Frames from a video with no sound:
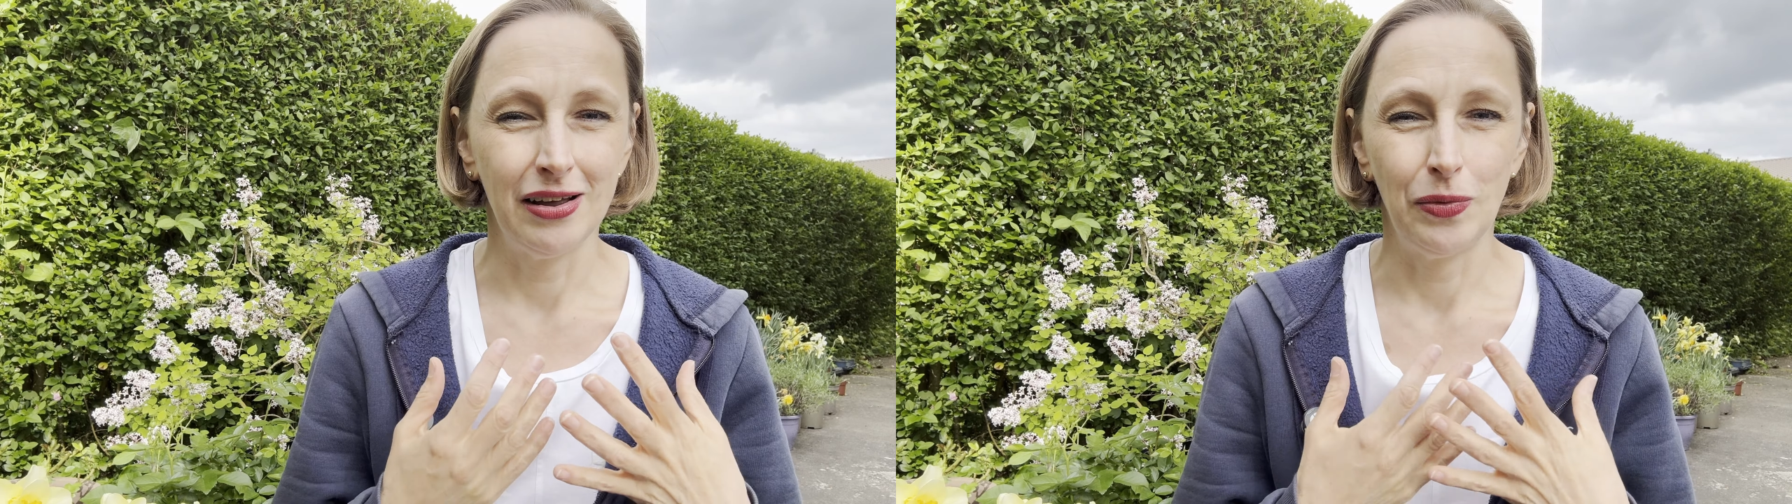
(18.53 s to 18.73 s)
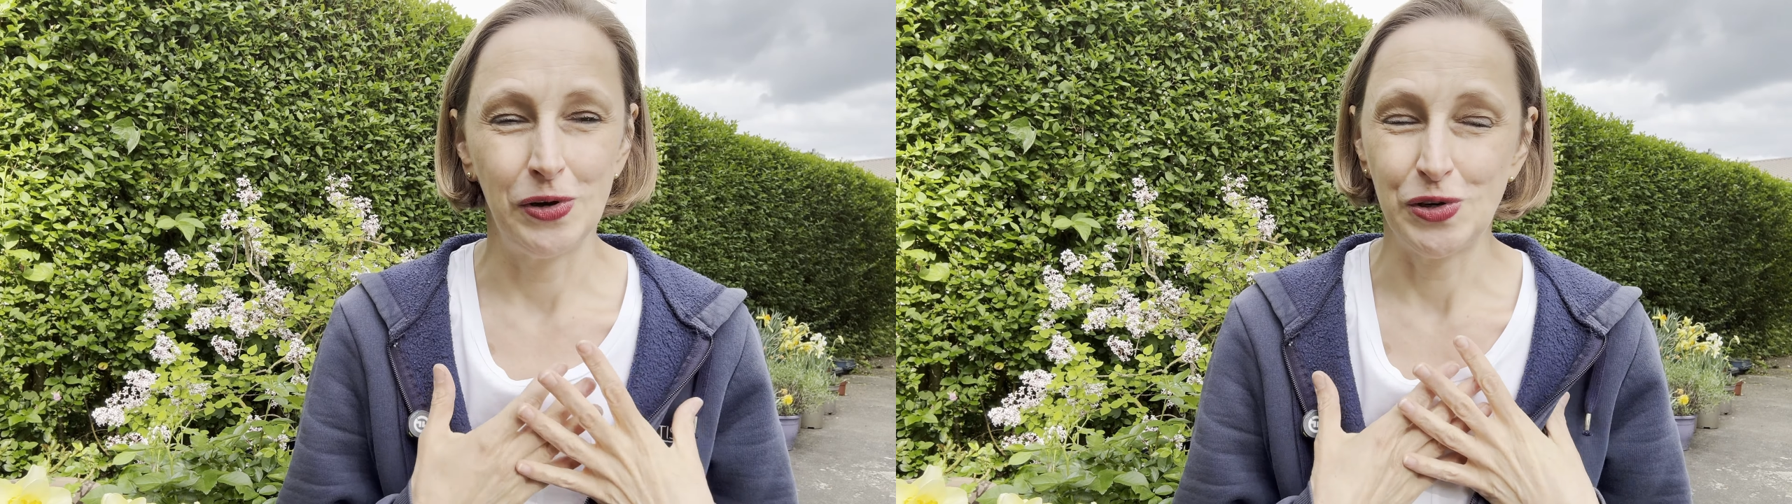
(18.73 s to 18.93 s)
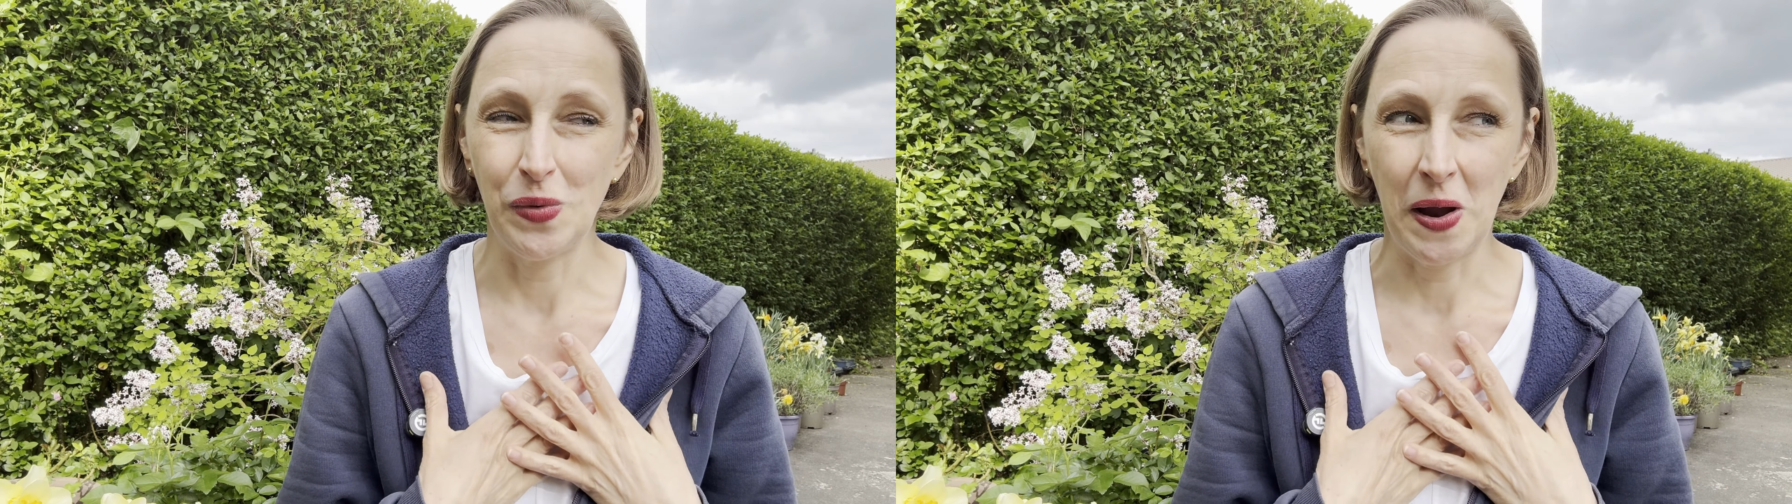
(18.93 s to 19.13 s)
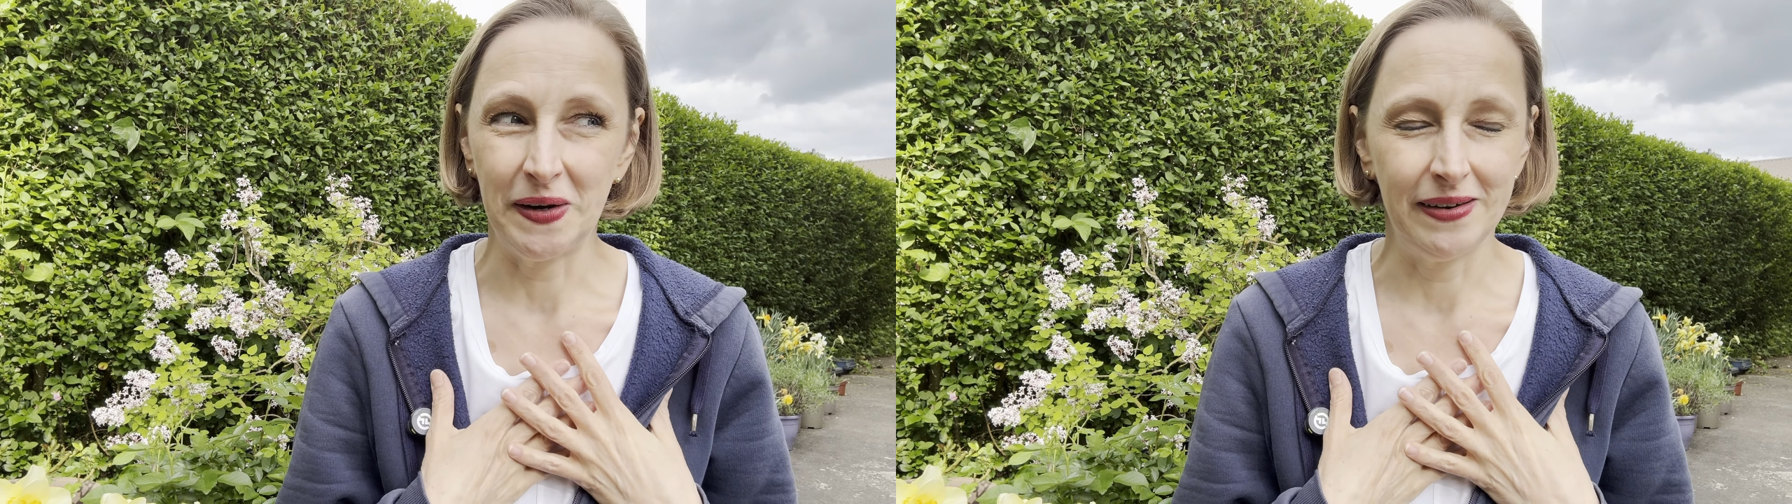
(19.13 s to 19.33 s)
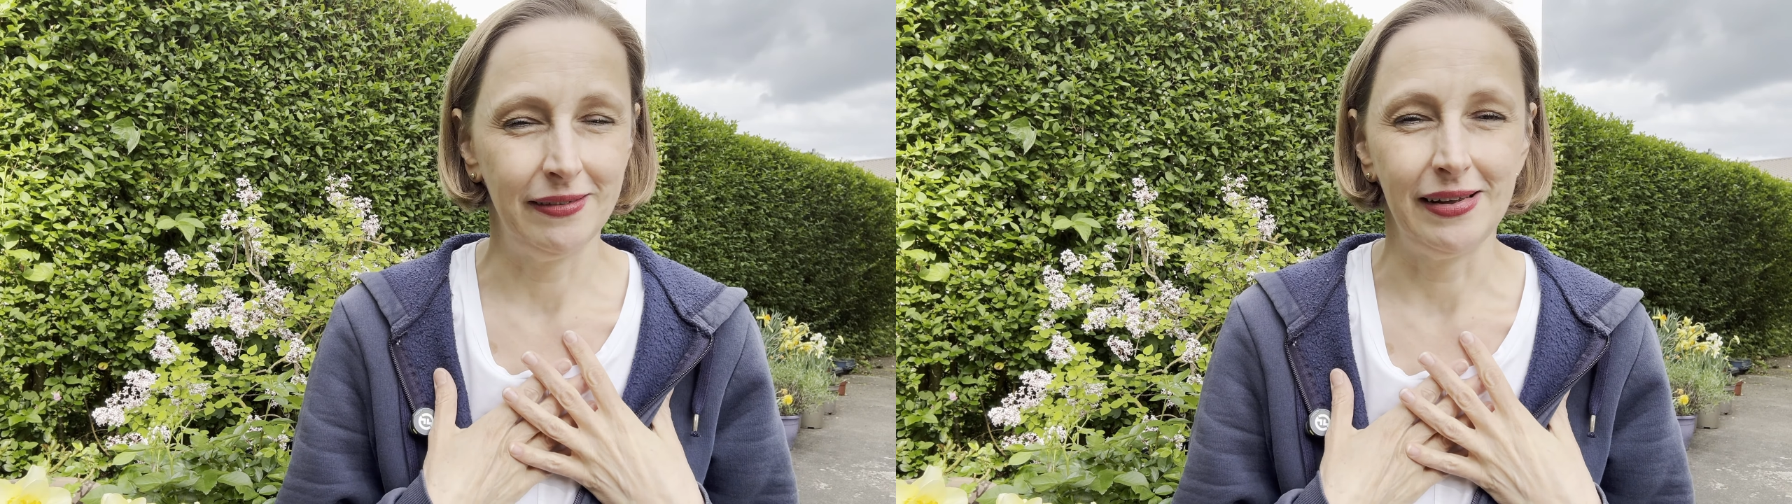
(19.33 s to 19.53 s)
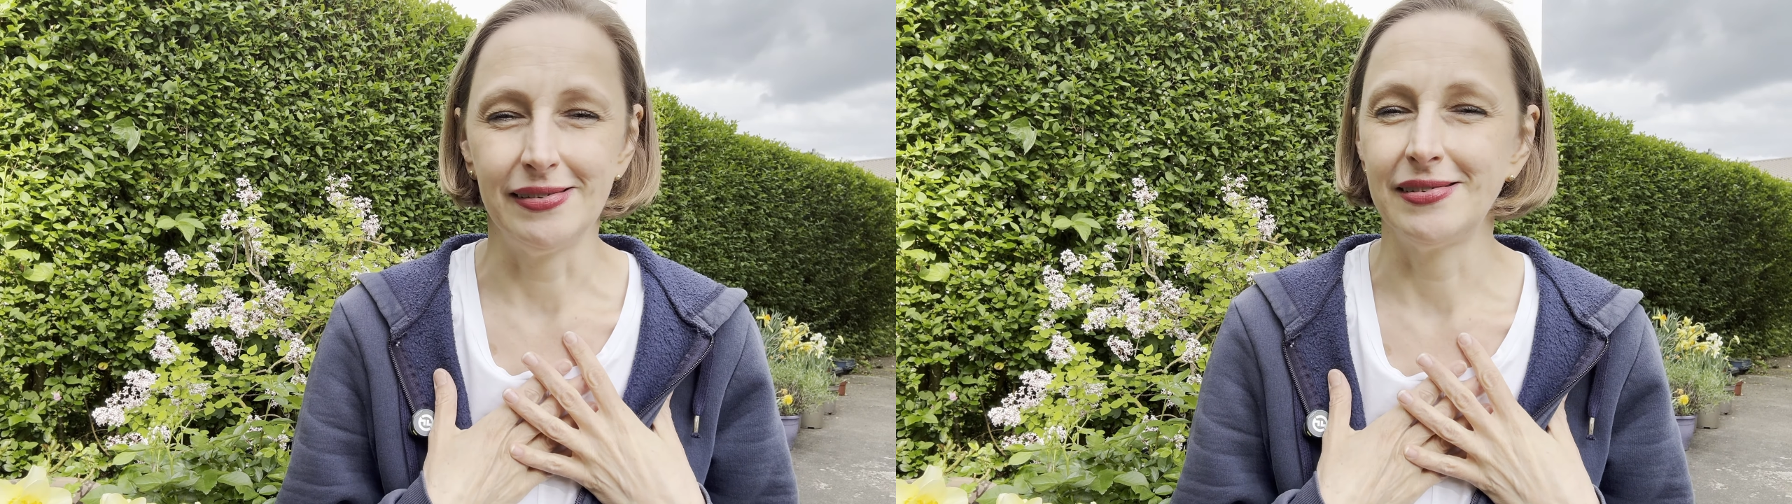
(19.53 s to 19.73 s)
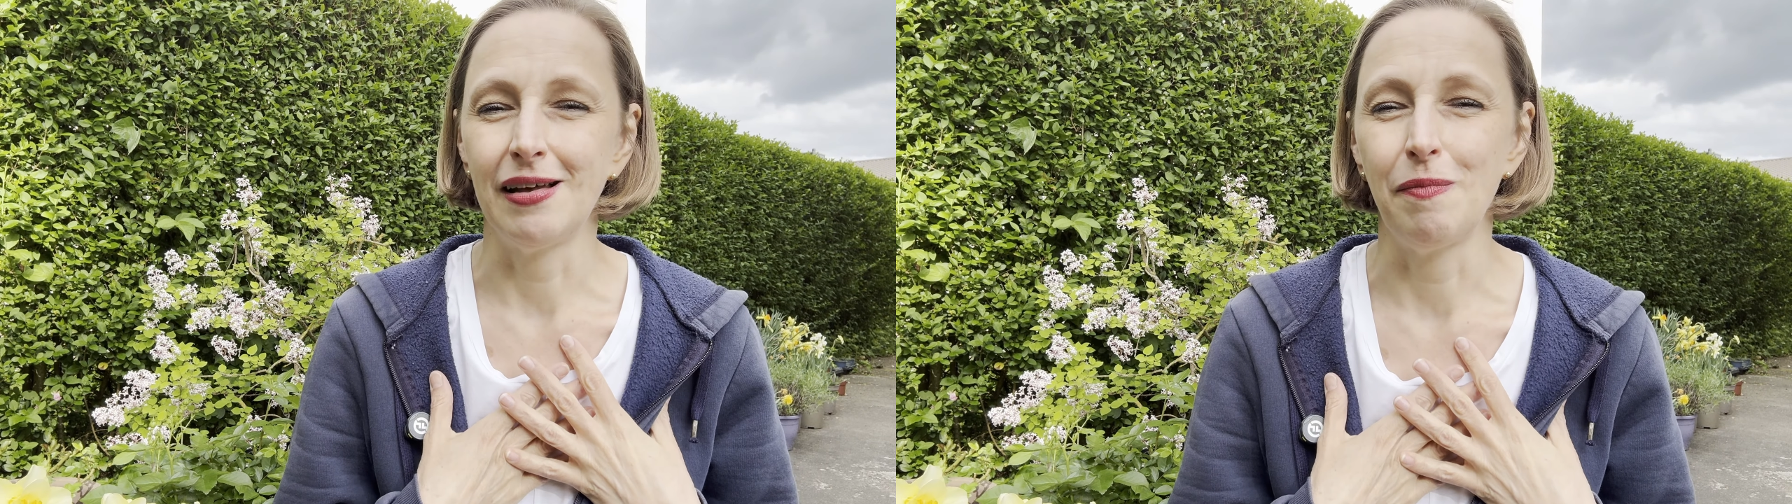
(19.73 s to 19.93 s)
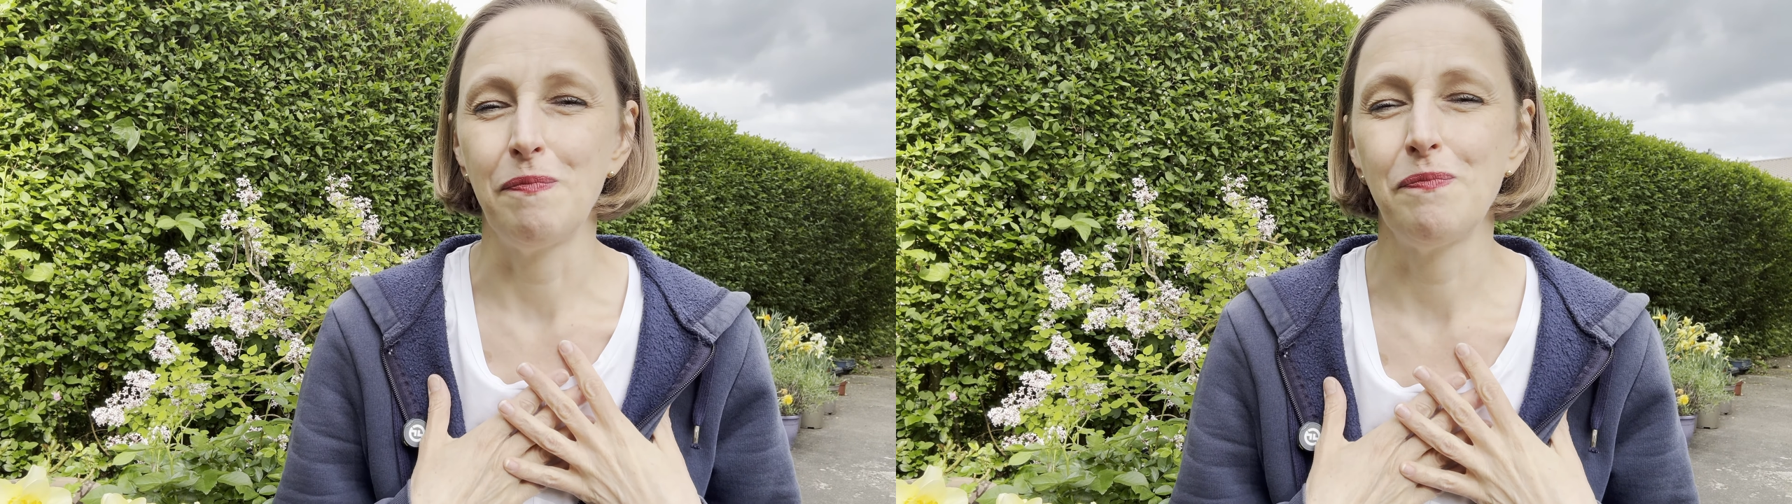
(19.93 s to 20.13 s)
which one is
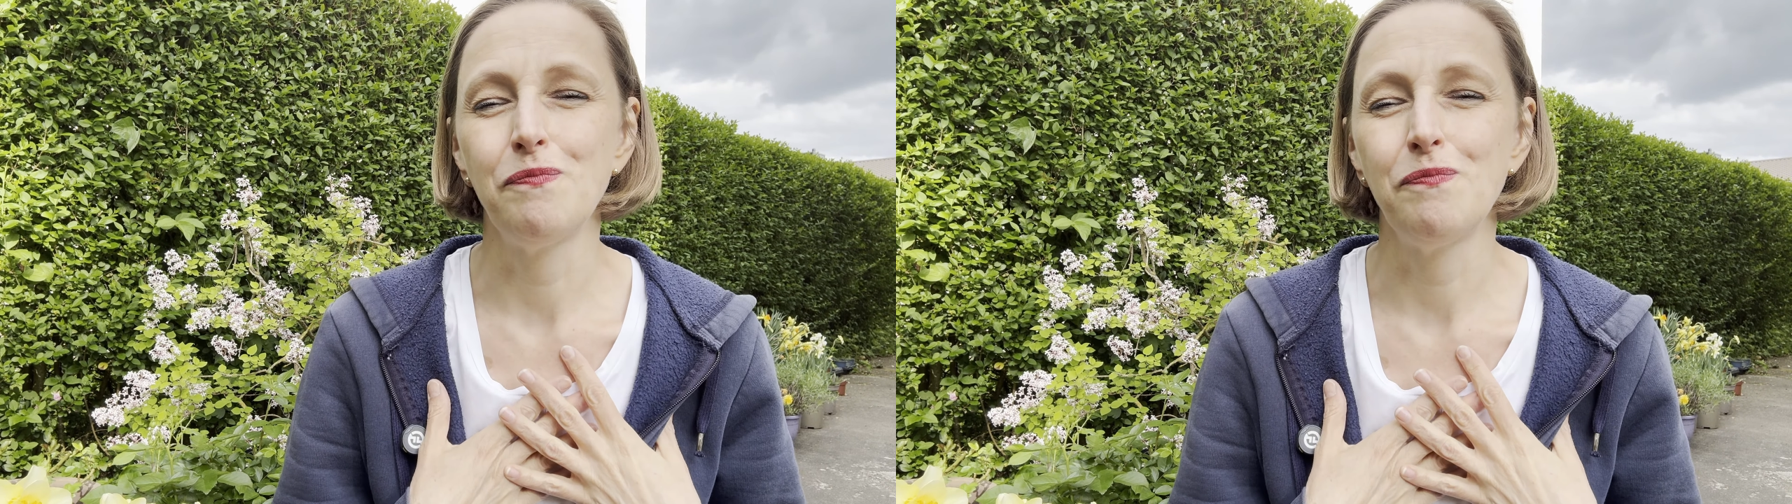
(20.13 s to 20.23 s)
the